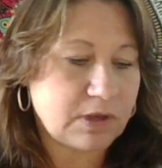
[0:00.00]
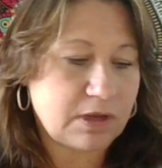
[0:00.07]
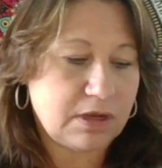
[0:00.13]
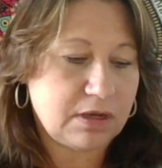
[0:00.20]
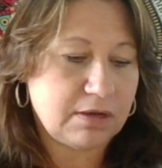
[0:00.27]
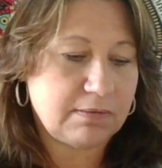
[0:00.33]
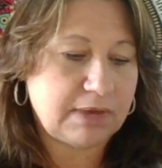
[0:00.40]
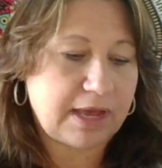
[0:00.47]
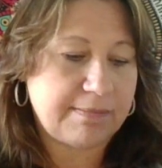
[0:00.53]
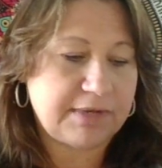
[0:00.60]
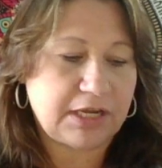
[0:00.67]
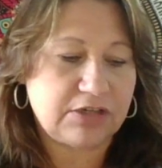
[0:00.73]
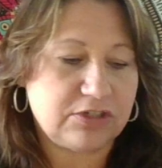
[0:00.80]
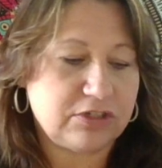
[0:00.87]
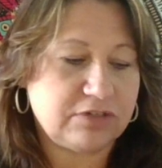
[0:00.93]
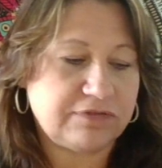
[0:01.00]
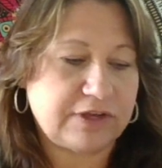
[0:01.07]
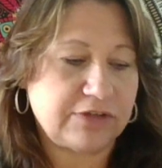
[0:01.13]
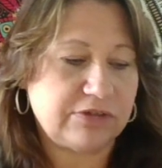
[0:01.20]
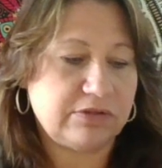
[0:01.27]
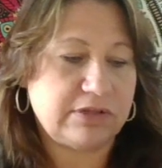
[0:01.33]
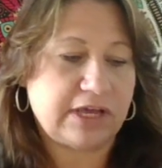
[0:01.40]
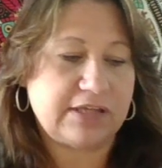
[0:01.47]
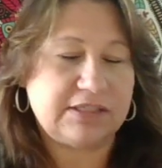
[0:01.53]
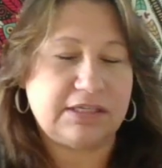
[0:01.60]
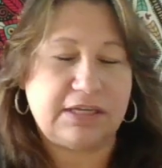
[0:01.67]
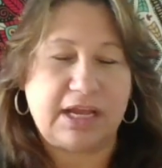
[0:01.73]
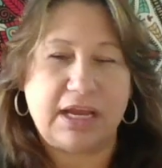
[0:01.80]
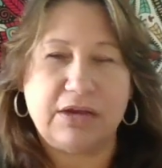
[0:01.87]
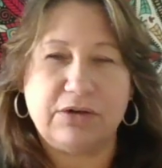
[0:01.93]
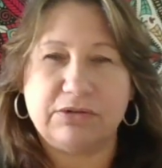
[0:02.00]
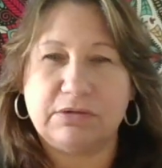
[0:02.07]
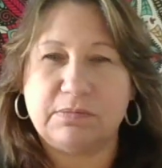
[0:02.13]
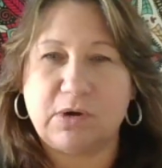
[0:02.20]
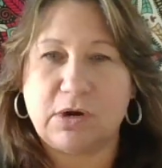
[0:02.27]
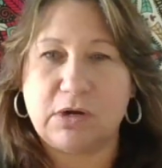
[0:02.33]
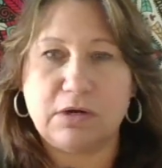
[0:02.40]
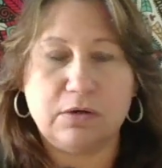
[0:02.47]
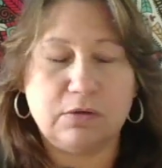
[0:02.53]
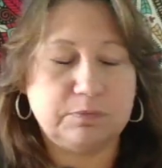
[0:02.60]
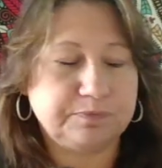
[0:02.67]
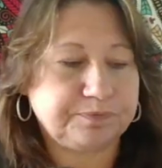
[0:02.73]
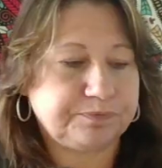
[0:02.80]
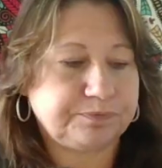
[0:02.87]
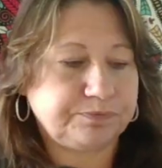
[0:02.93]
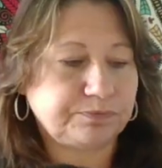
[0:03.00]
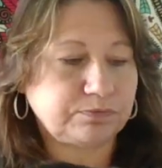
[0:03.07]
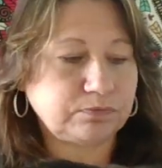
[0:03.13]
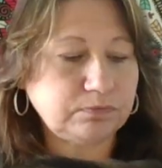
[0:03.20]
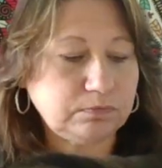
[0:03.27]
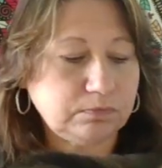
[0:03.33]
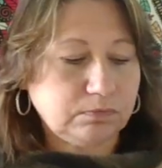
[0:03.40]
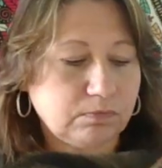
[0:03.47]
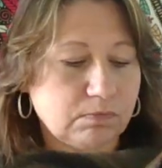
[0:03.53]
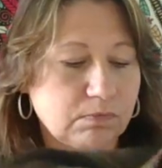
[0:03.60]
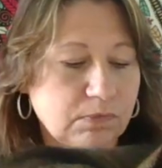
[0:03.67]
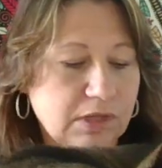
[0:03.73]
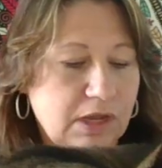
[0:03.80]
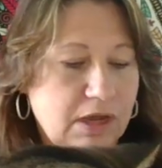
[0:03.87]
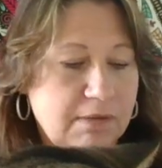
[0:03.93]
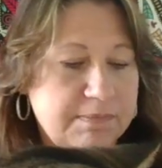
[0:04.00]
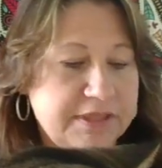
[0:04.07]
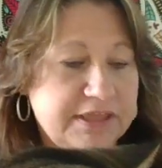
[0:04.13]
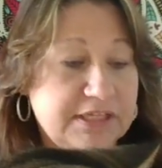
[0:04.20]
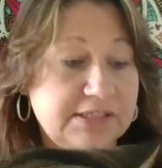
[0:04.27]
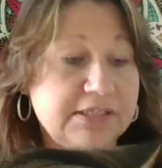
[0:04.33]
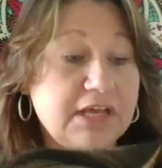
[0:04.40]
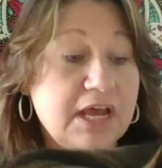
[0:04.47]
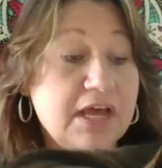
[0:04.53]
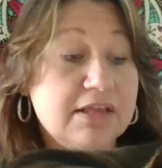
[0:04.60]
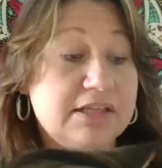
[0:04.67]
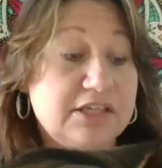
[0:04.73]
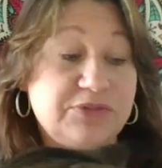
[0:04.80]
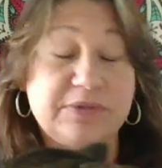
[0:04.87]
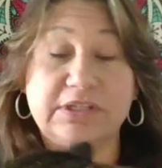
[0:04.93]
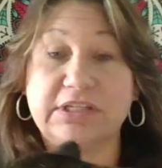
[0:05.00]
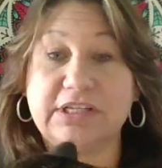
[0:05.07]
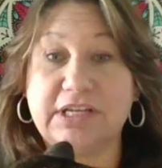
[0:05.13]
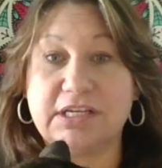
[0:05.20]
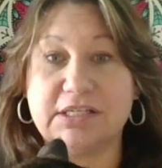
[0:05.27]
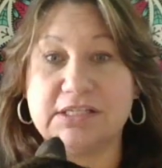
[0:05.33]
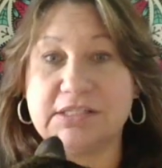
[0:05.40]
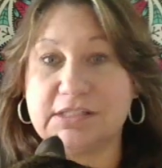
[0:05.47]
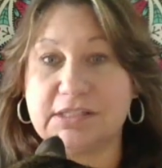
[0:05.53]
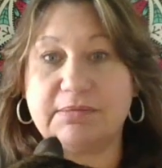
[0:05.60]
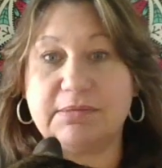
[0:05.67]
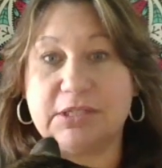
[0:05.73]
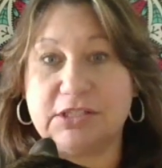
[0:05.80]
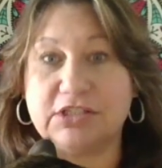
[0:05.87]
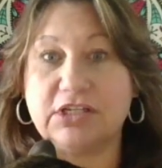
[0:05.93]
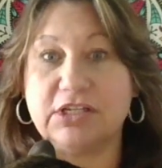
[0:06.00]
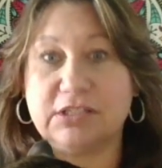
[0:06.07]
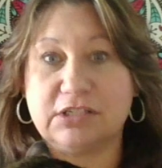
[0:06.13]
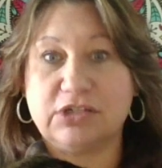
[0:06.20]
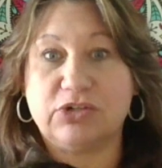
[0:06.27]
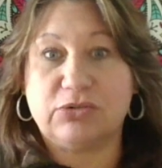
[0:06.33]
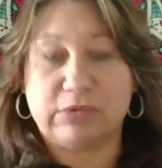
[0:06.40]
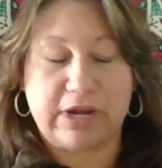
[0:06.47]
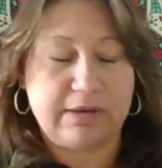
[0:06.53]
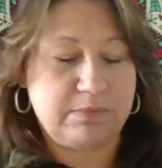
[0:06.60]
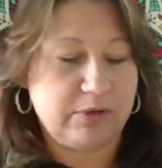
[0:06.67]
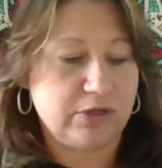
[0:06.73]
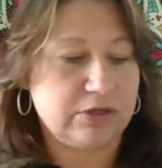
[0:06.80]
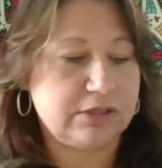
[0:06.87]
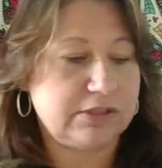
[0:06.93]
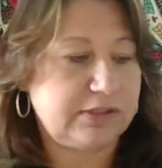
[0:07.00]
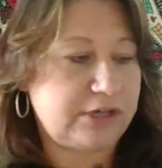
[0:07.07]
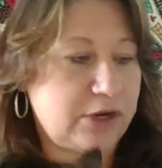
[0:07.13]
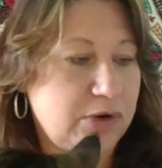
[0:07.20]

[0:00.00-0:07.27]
I'm sure if I'll do that today or tomorrow, but this really is. I mean, it's a great book.